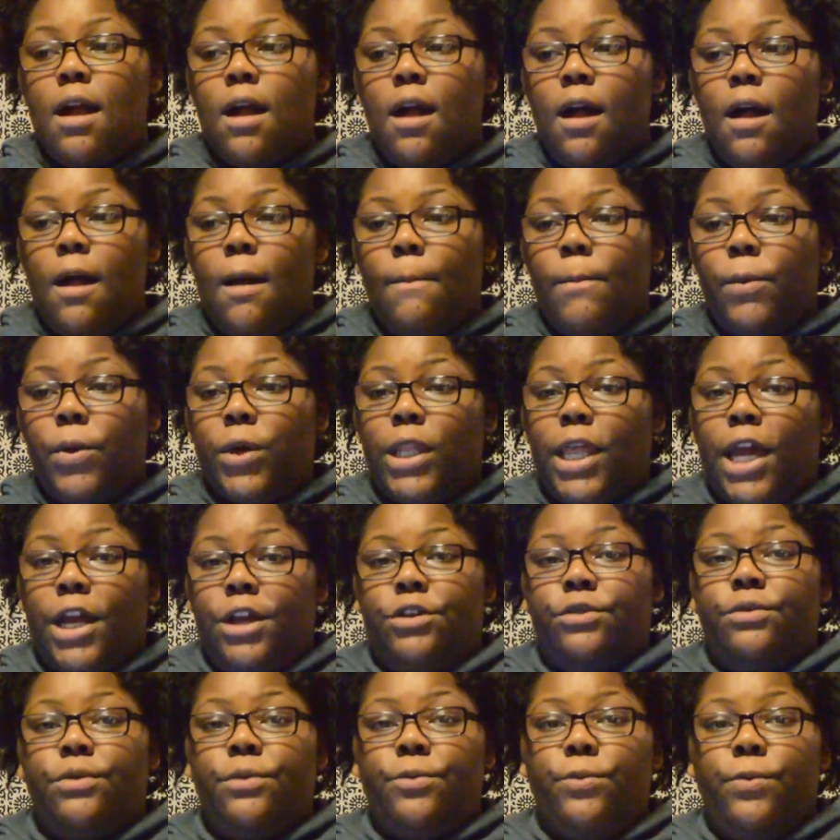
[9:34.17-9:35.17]
or
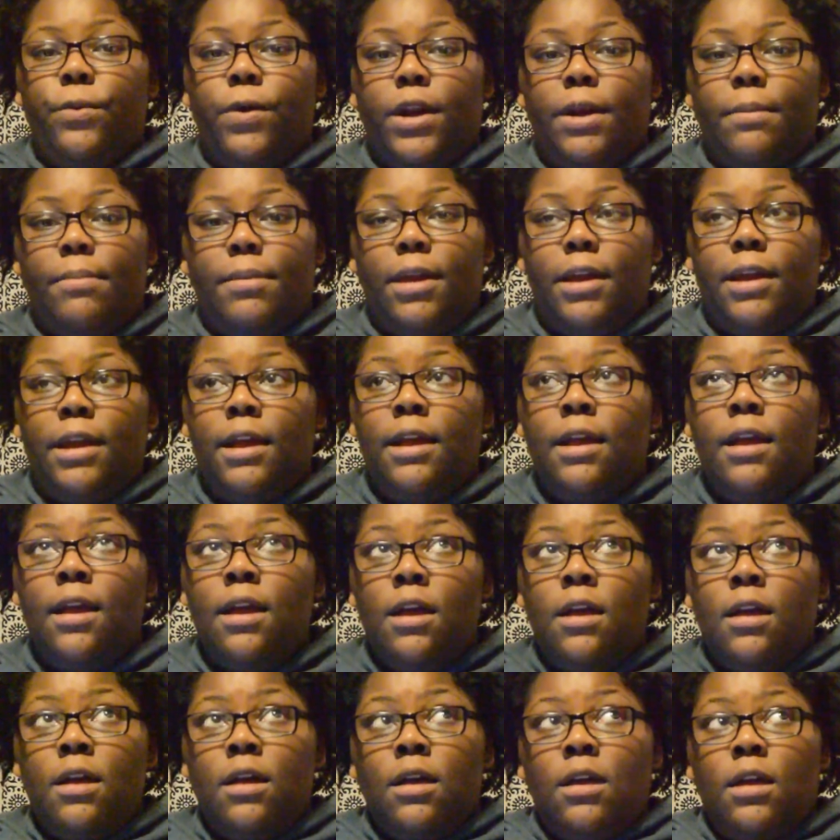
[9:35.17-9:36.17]
like you want to be
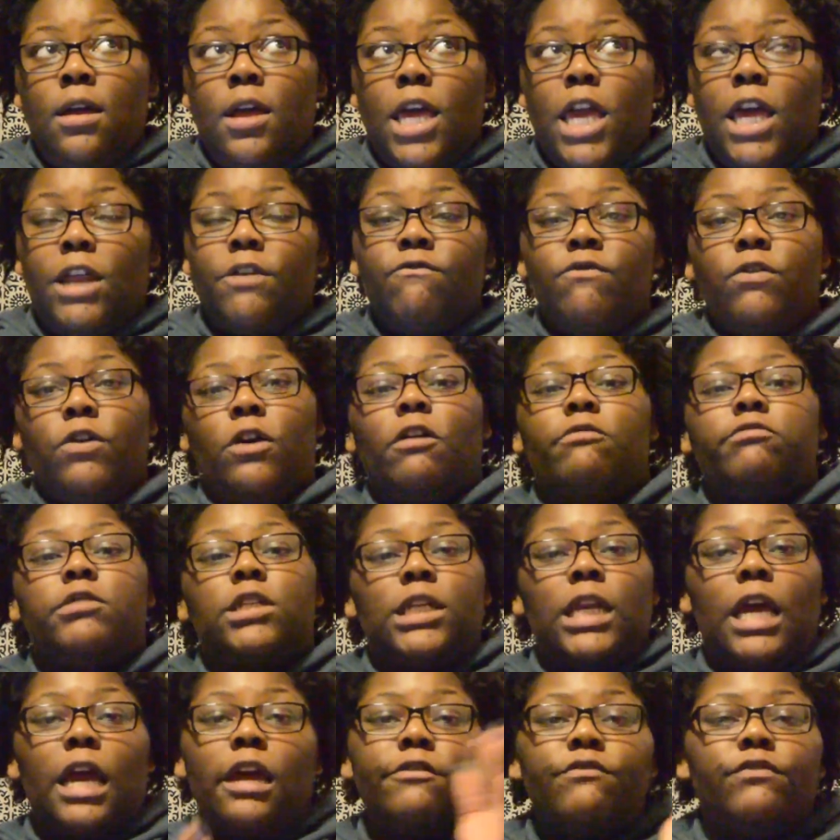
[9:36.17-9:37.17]

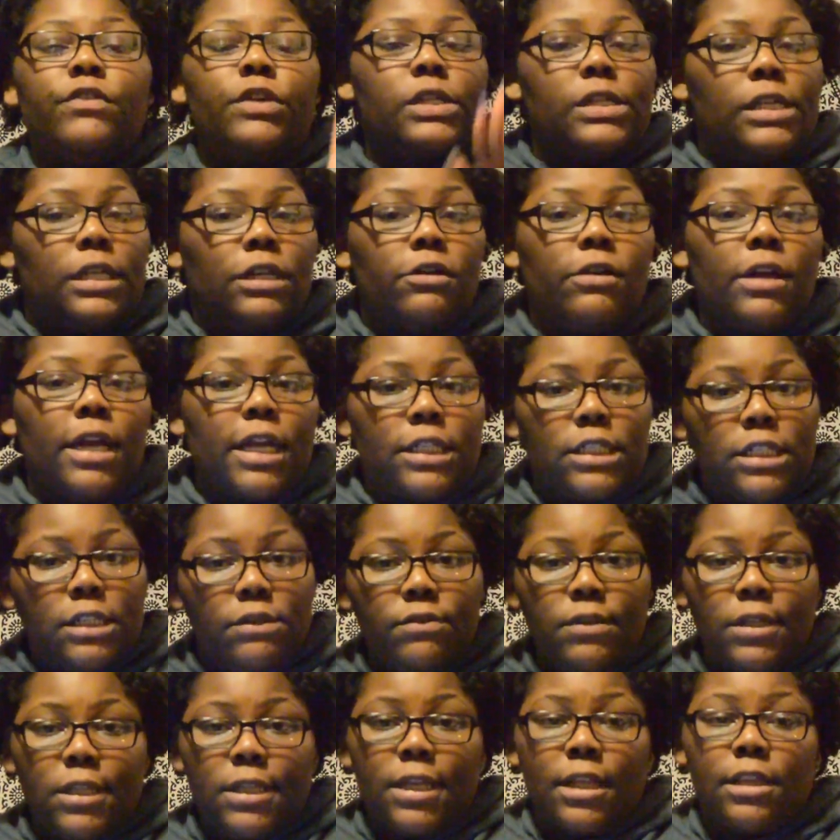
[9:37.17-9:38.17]
involved in every single
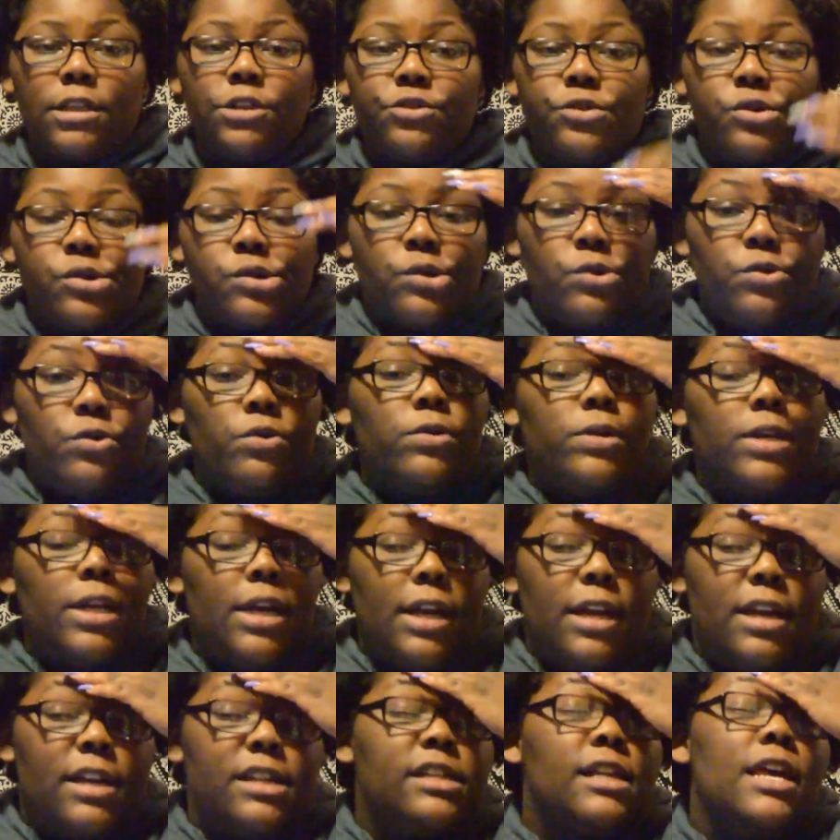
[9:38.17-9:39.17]
activity that your school
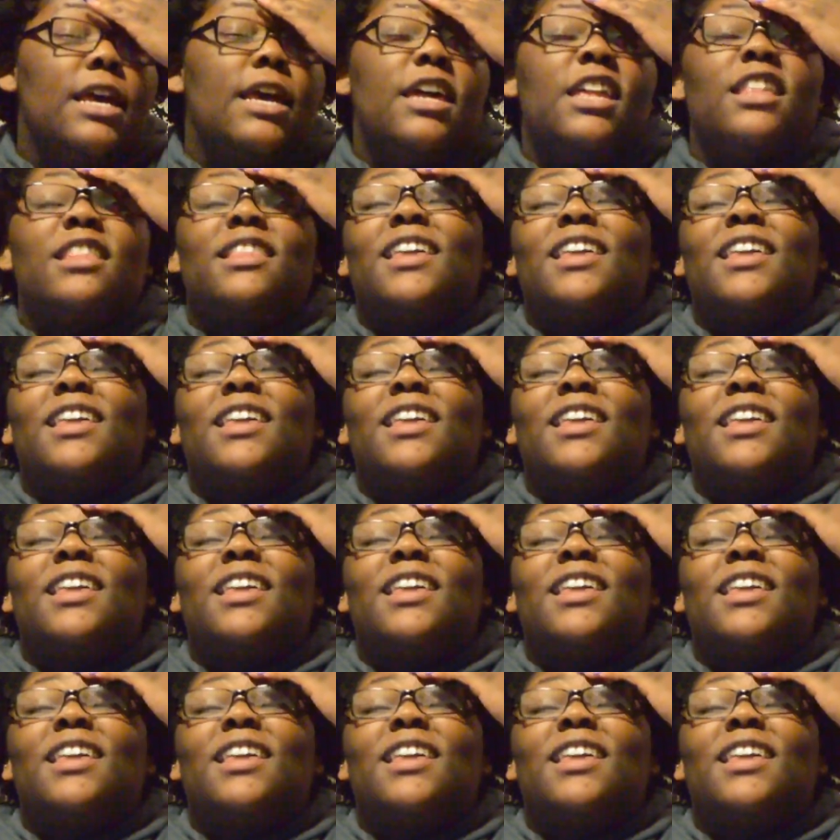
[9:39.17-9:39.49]
does,